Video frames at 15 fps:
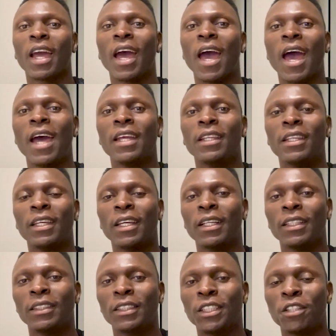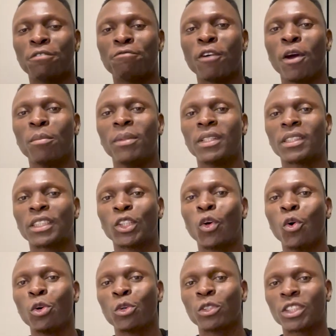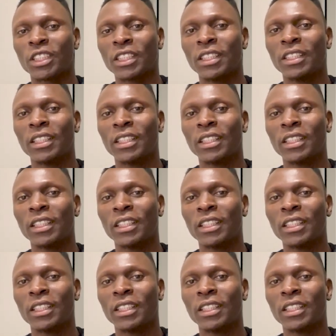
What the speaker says: and the famous Goroutine